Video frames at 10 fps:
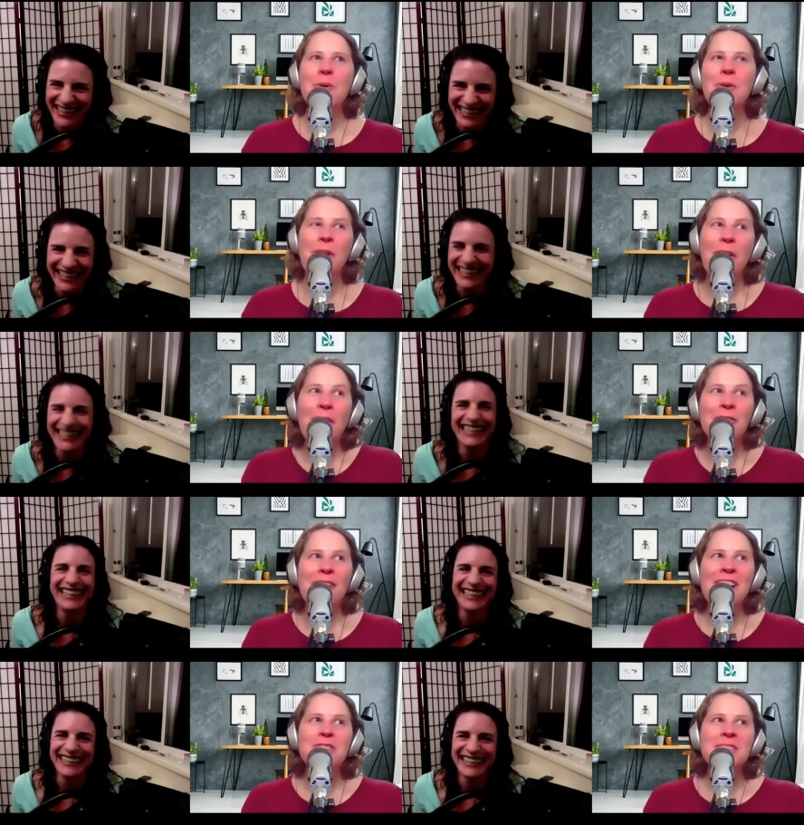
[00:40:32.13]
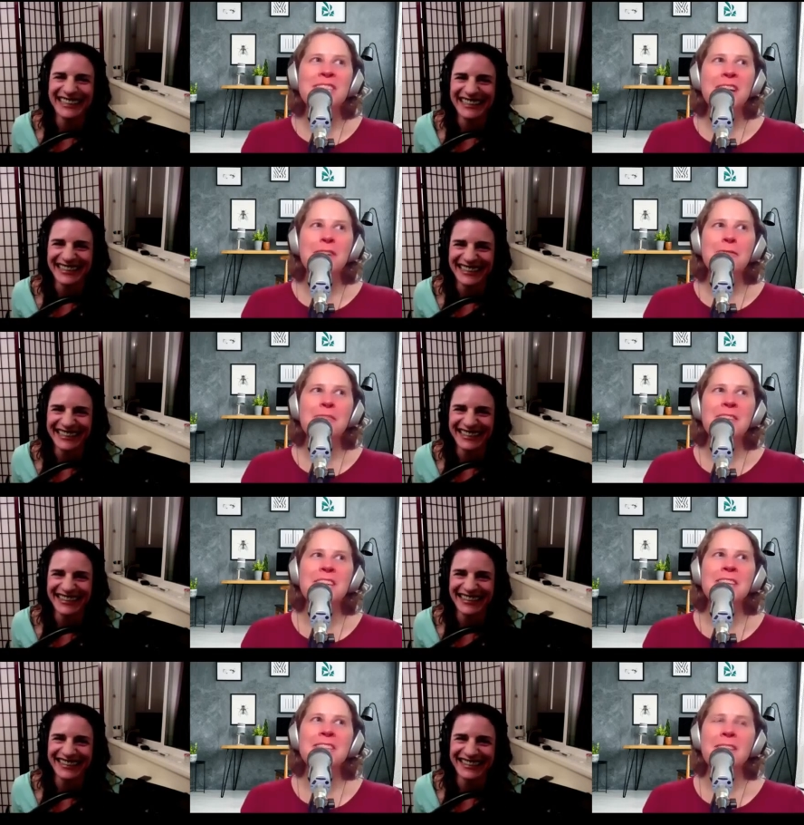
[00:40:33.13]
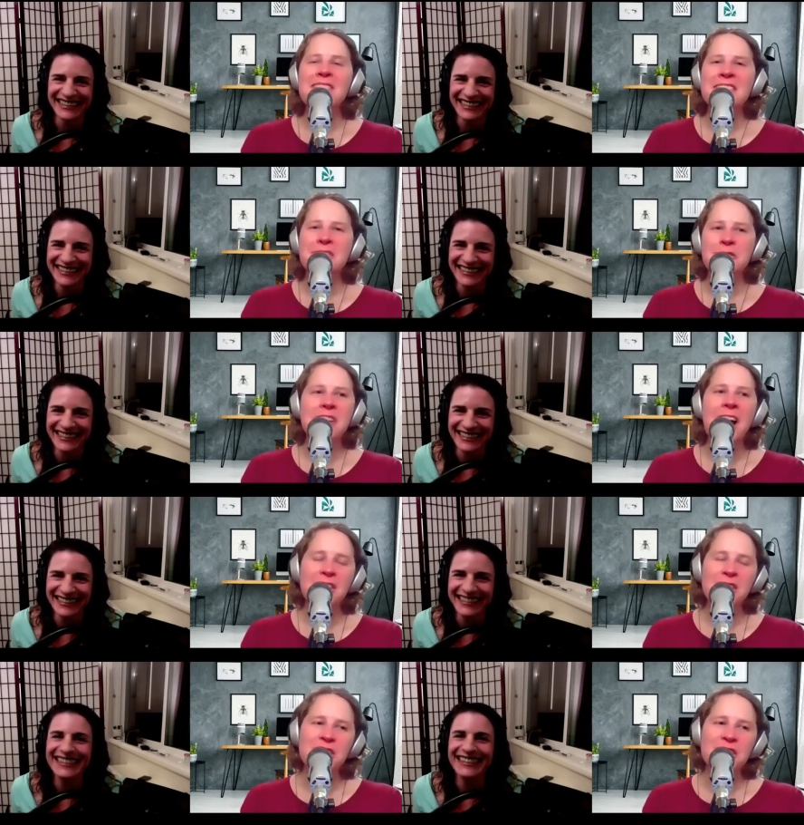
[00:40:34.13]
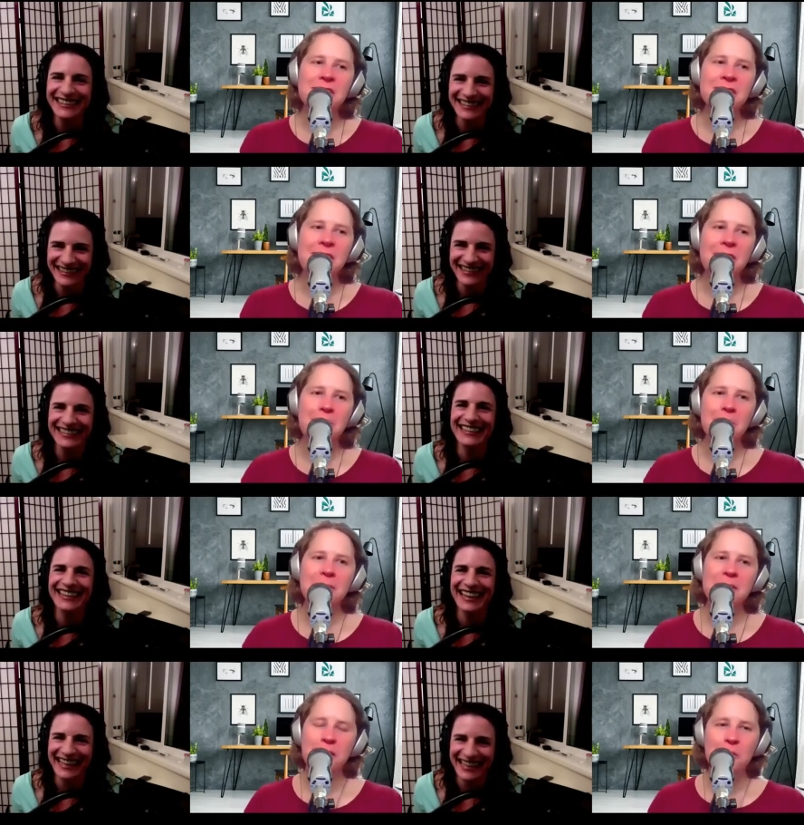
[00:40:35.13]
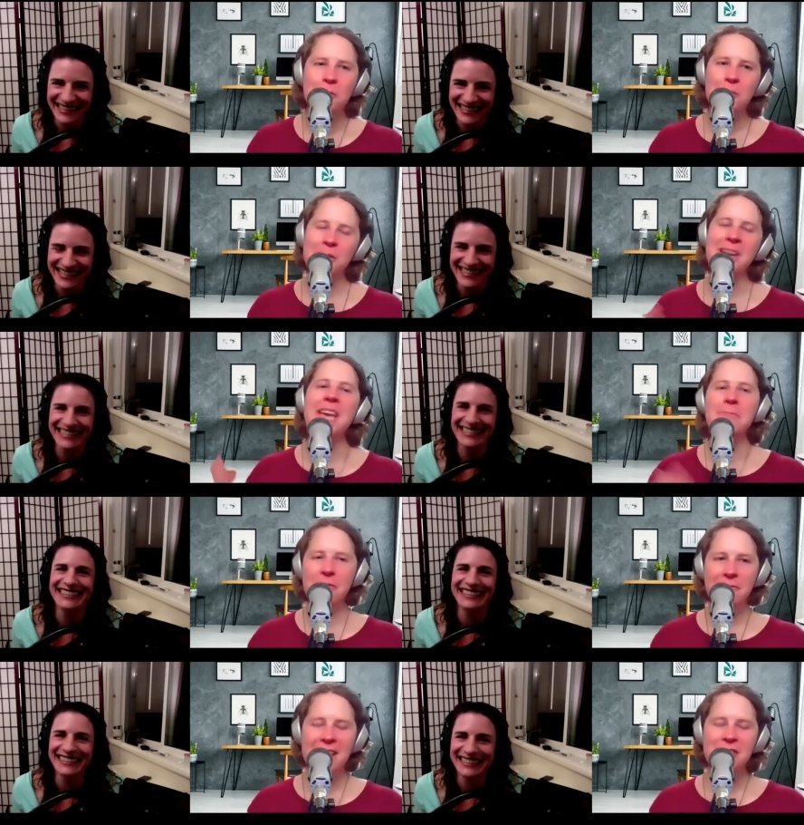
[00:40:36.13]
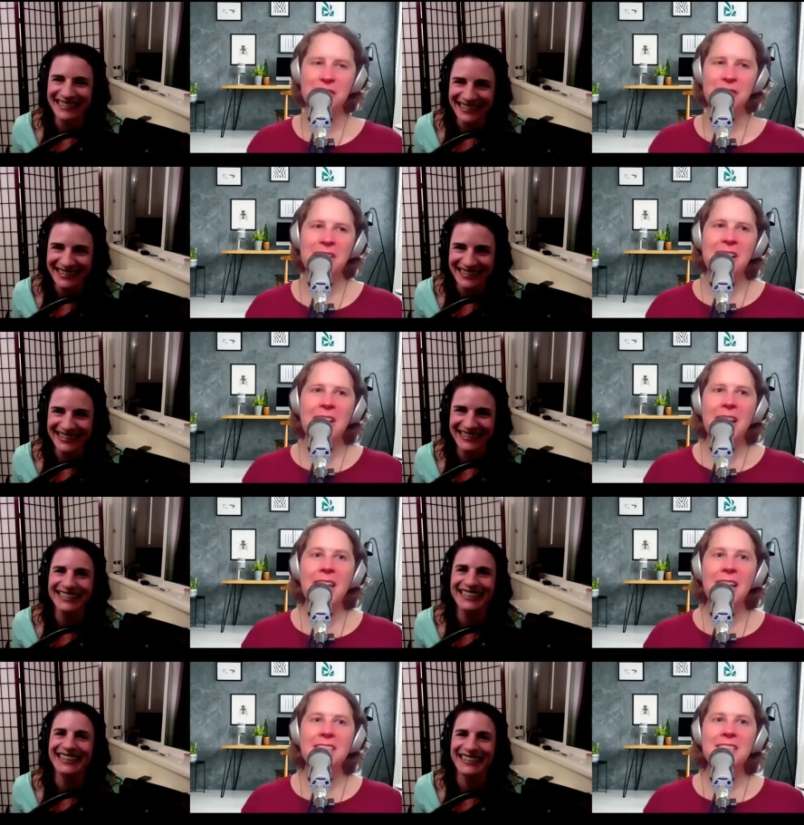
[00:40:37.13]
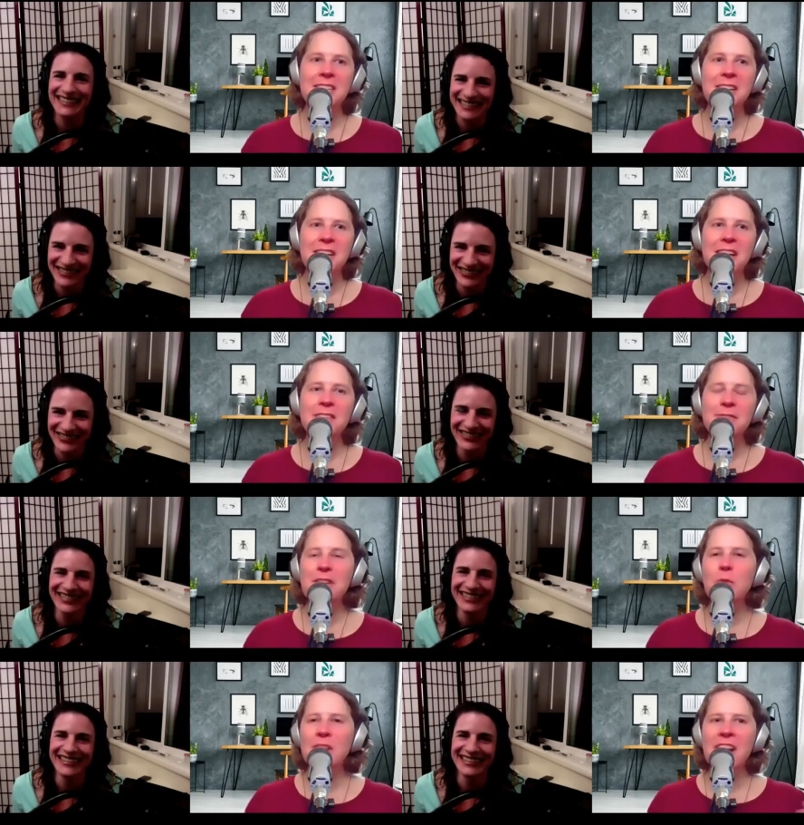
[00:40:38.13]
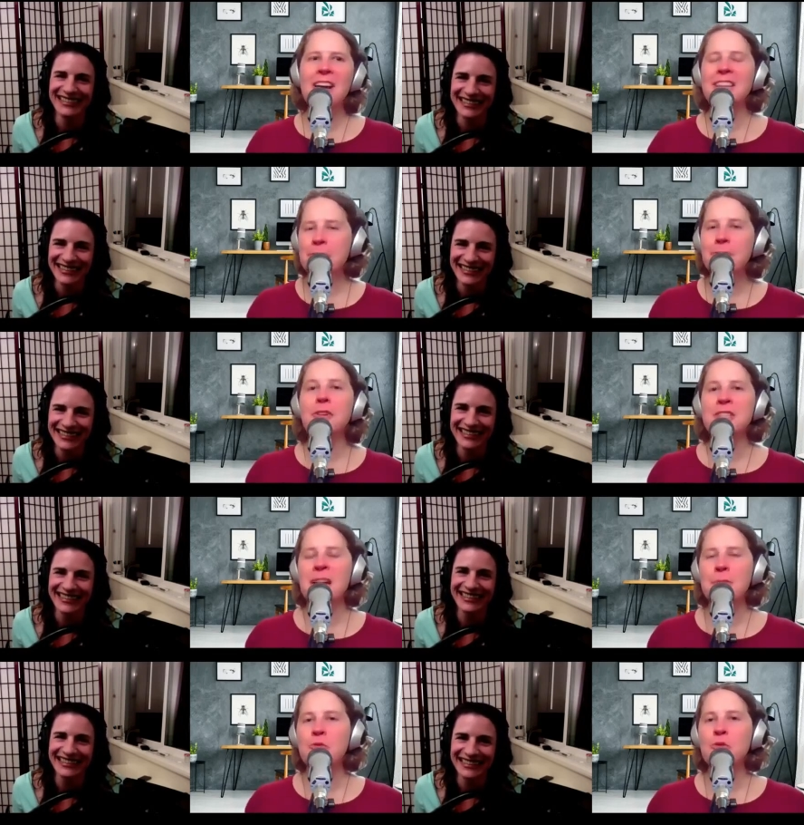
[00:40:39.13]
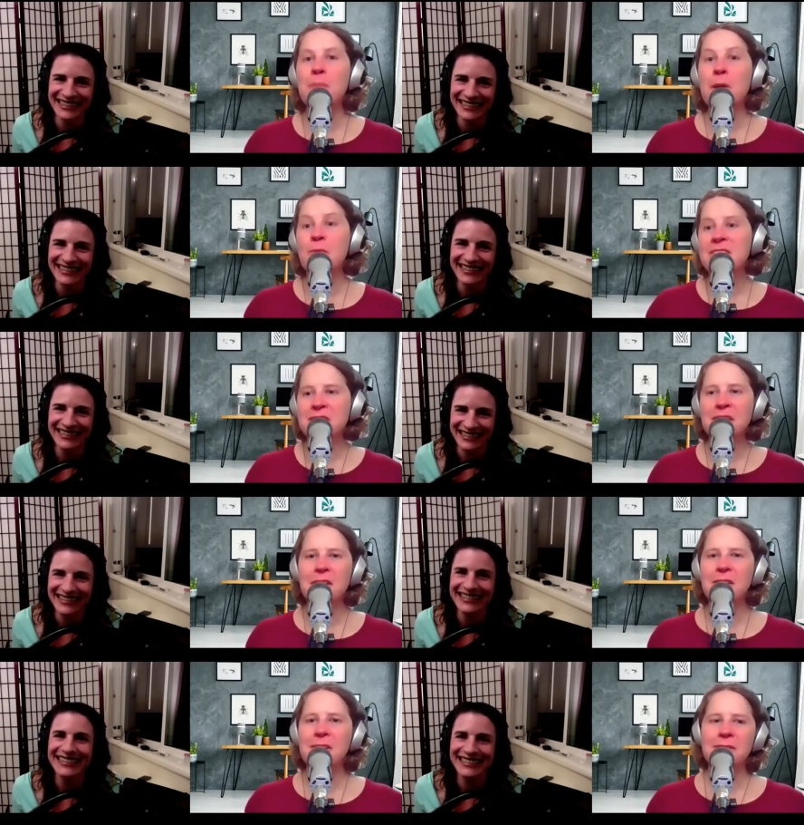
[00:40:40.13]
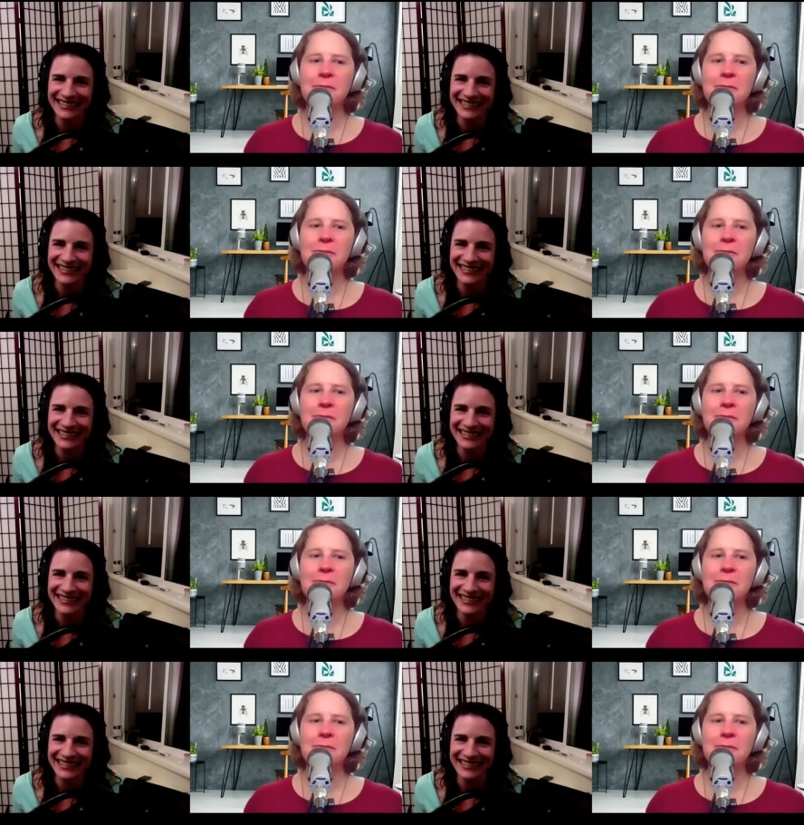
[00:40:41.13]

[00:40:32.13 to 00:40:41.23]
Speaker 1: we were all graduates of the Seven Sisters colleges. Nice. so so I came from Vassar. Awesome. And it's funny, we're not like a full-time group, but we still